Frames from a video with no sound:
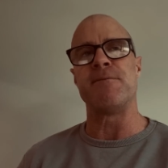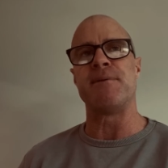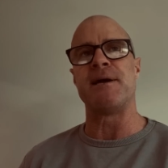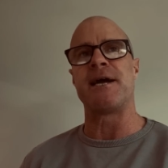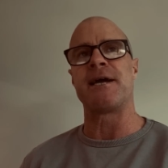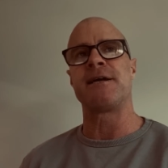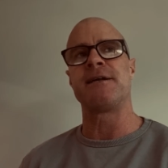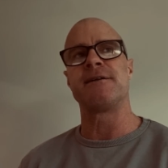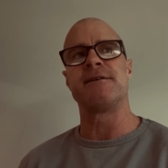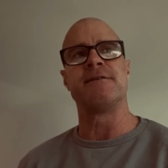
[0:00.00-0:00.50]

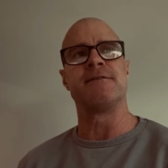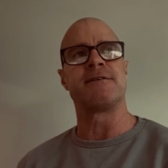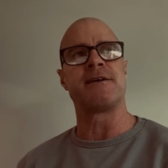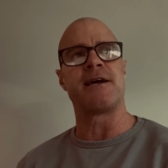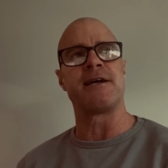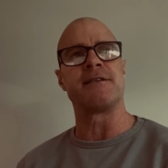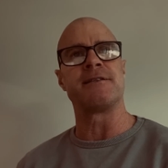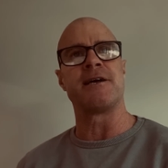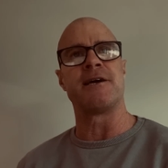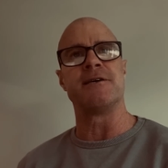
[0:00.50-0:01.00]
back and
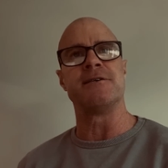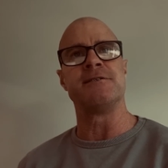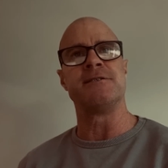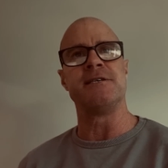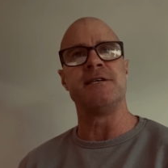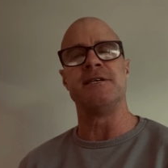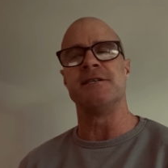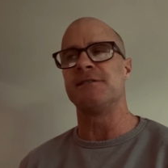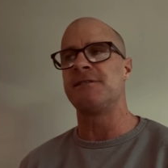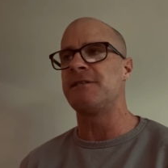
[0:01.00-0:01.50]
take those
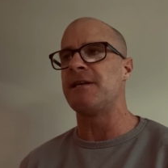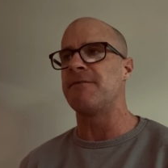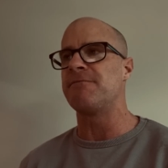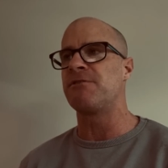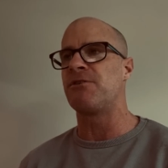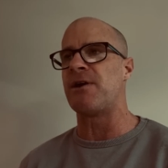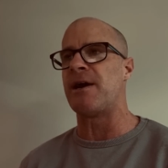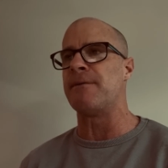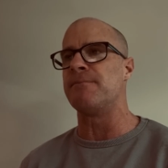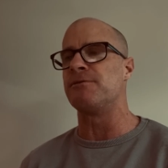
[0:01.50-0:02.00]
intercept
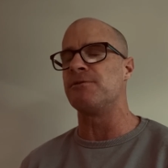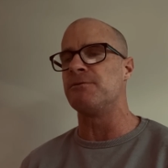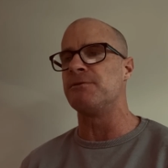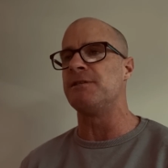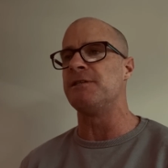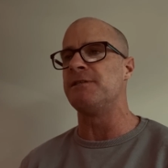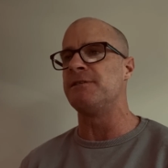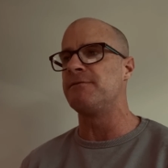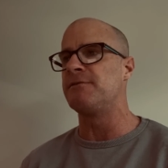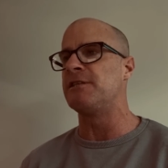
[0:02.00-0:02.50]
grabs, or
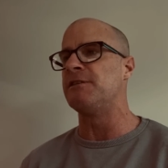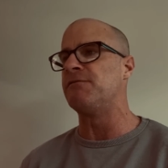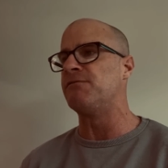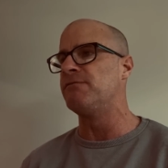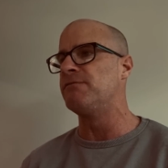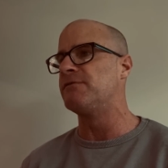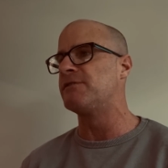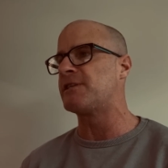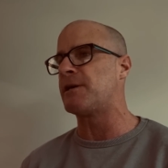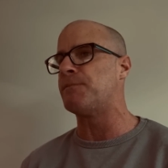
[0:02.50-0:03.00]

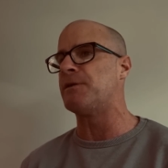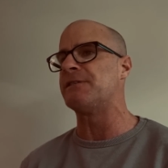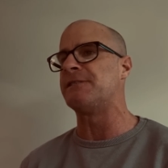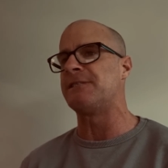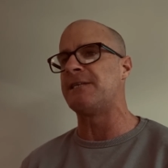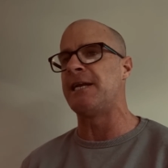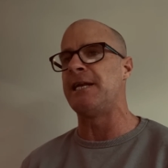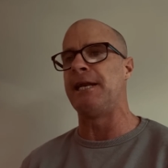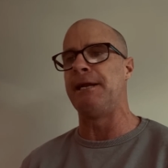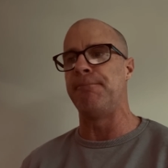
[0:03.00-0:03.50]
did someone
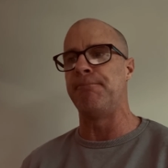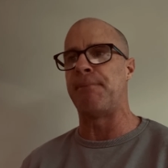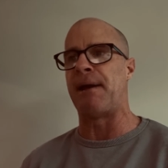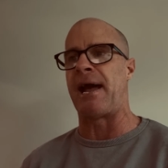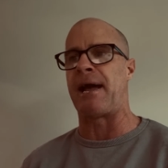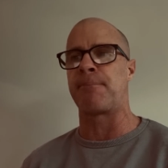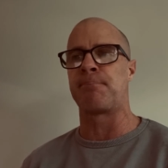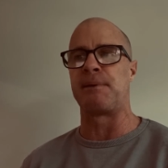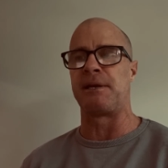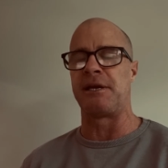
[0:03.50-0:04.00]
send him
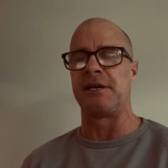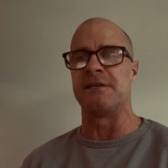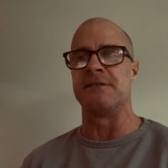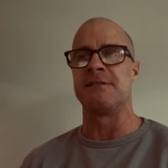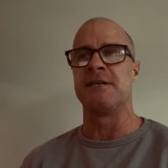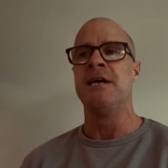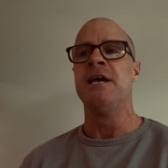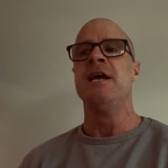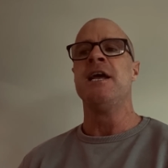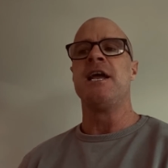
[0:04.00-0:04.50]
back?
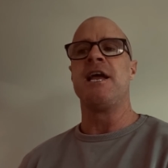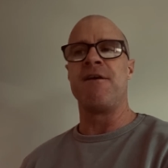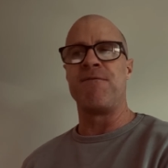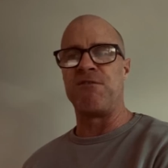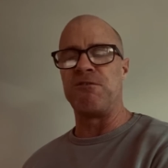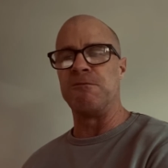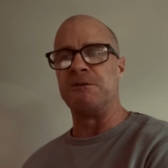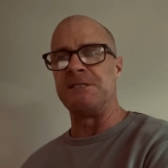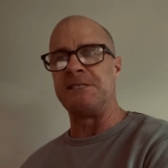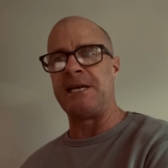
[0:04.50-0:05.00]
Because if
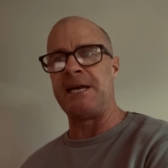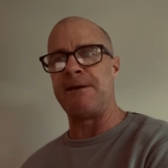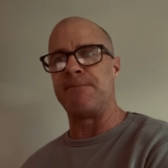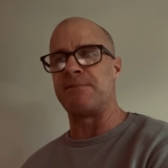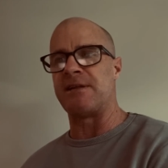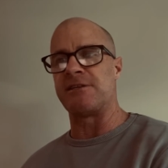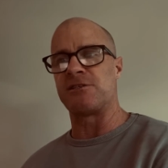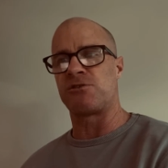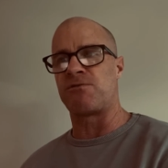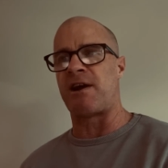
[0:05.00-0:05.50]
it was him,
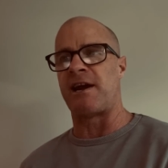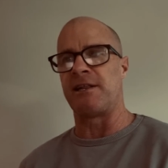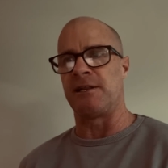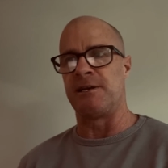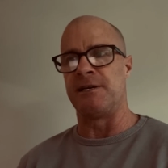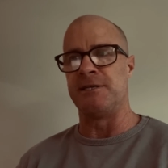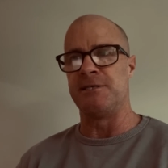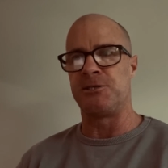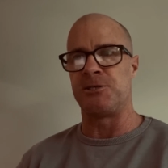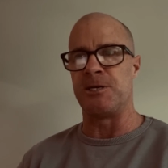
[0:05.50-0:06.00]
that's great
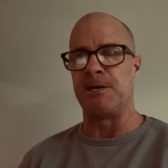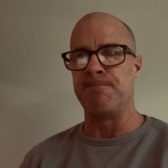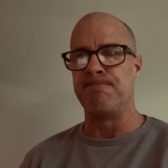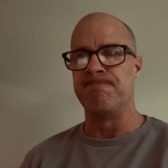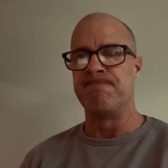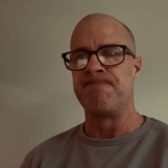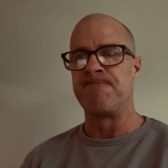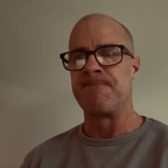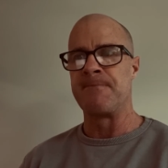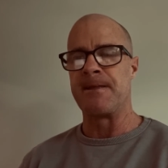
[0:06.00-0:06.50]

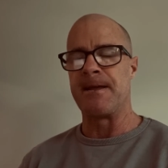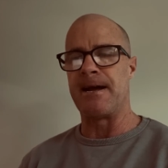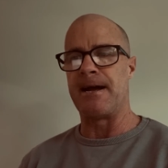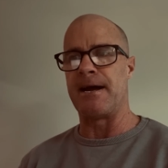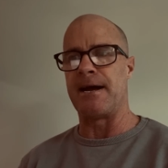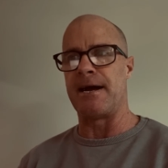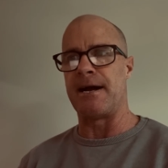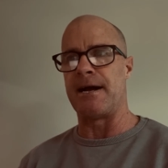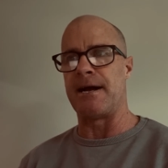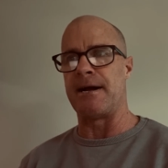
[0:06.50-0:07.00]
leadership.
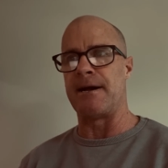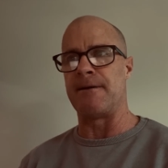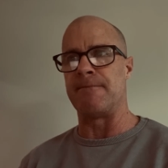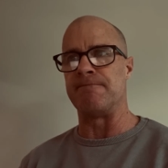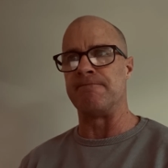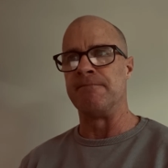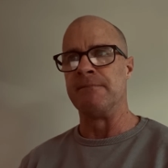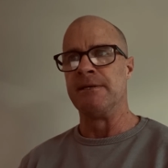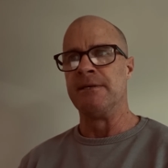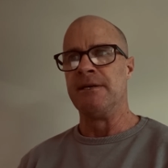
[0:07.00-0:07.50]

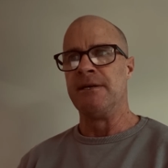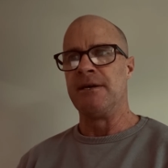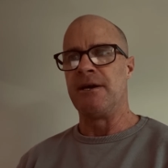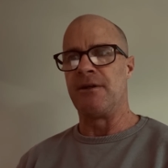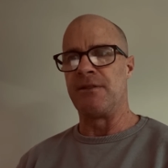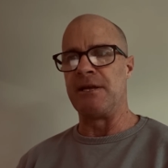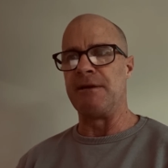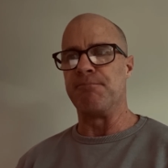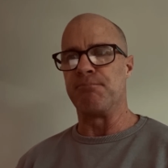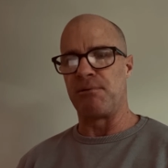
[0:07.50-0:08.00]
I
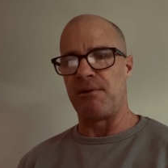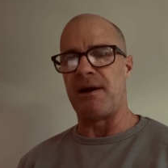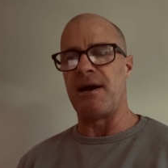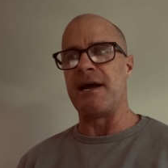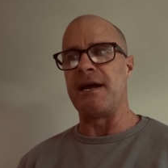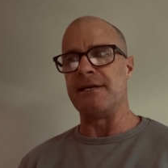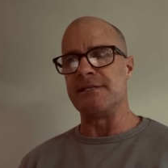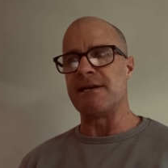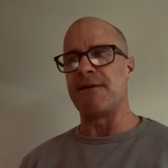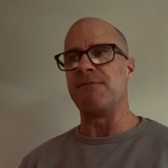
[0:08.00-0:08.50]
think
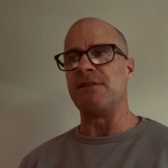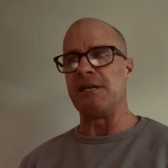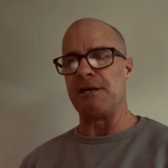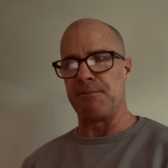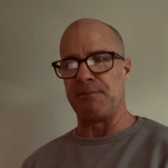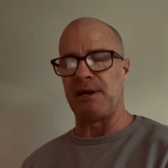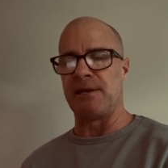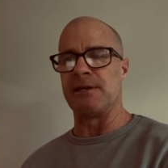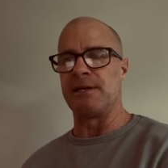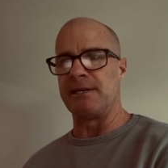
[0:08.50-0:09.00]
players have the
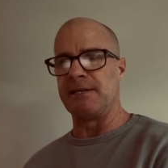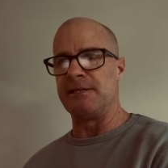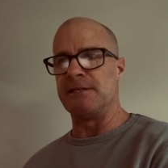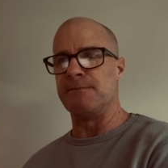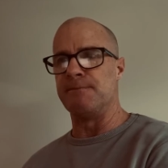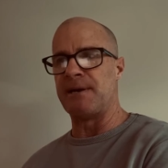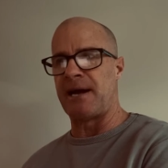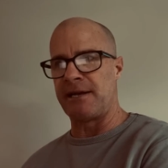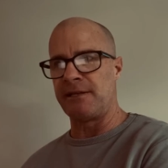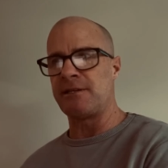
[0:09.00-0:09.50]
ability to
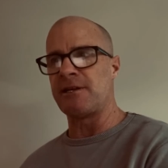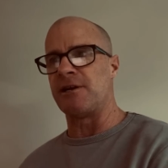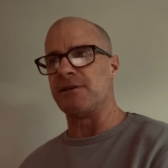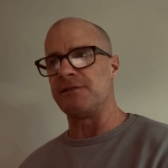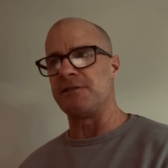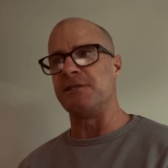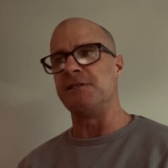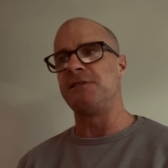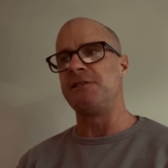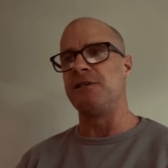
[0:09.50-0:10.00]
make
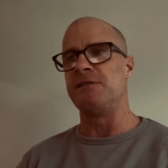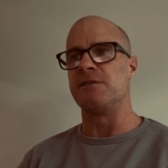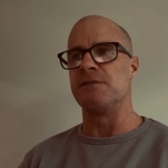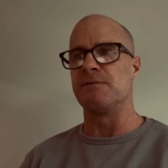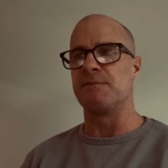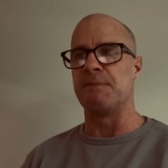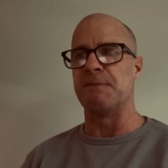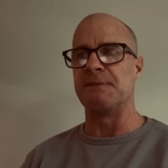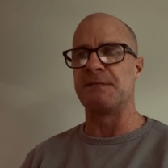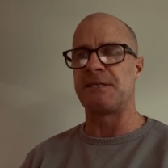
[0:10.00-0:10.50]
those
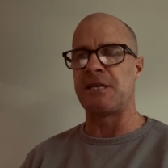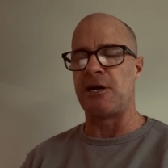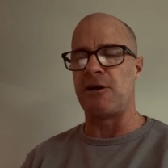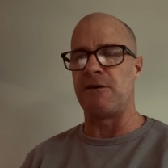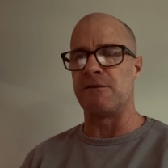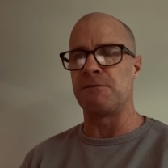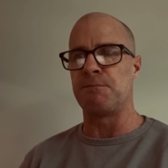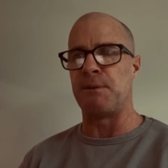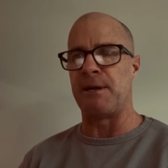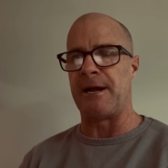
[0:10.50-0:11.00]
decisions
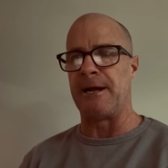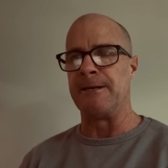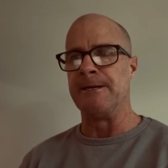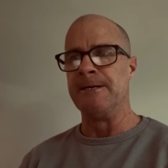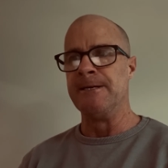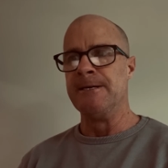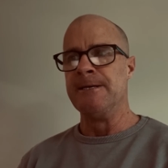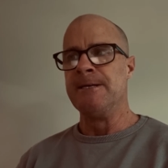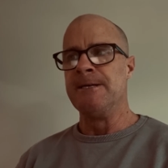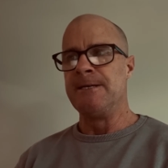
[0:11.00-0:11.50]
themselves. But
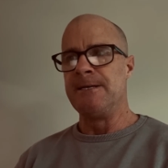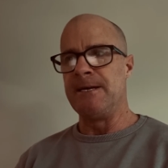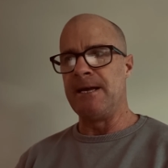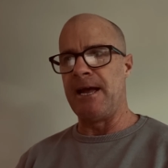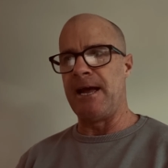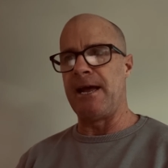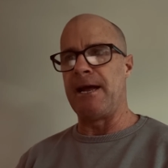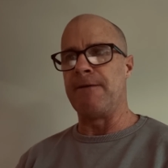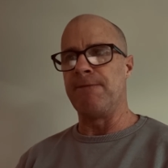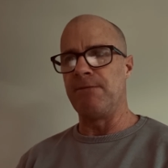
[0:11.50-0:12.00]

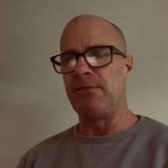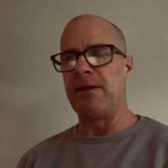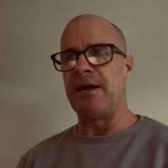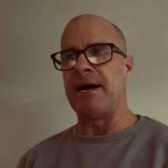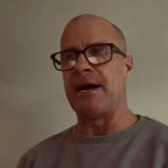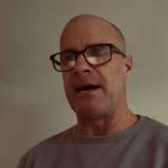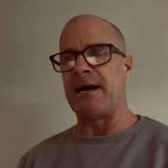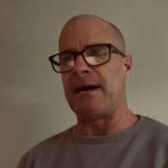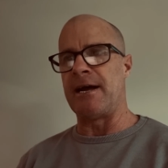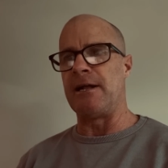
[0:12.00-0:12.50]

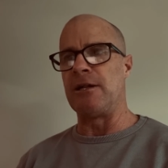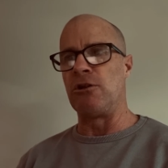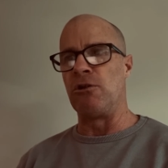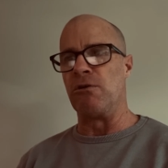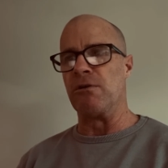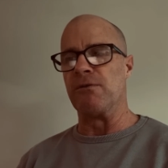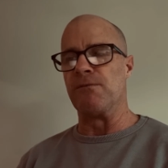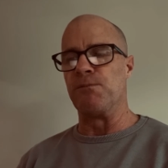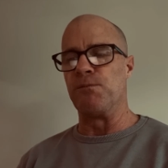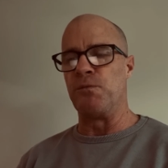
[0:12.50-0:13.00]

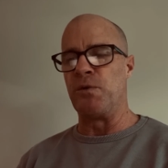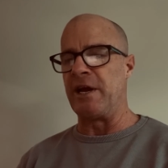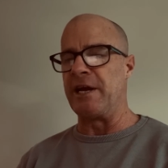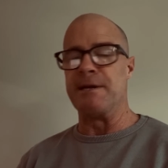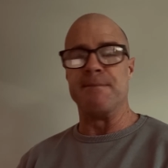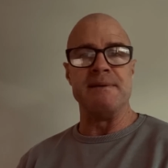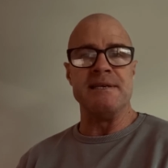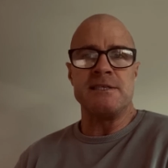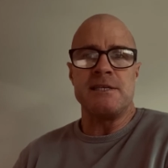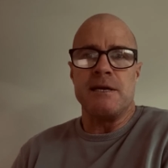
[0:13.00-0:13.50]
look, we're
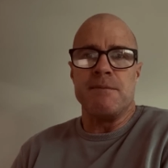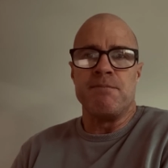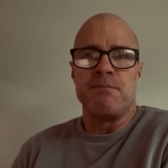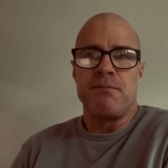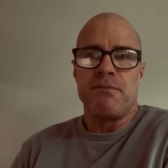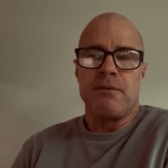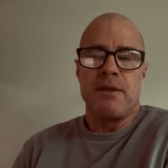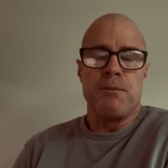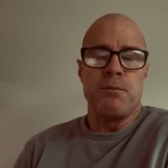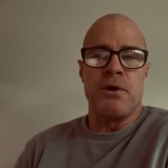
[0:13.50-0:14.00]
gonna miss
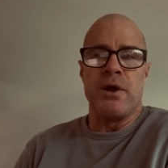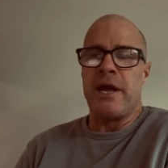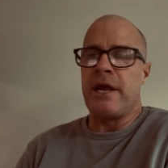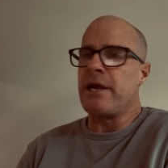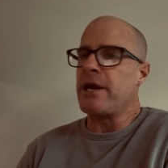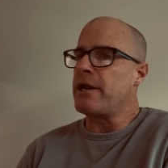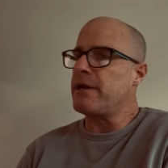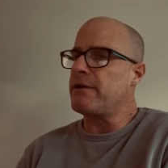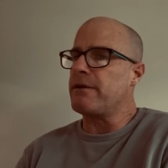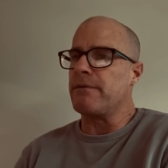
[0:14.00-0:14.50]
him. We're
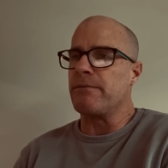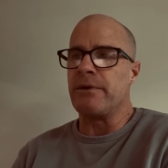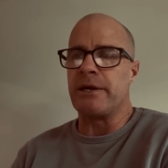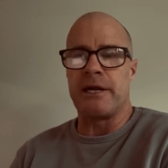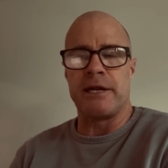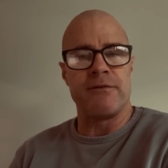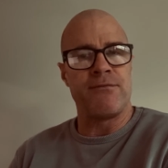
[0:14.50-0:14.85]
gonna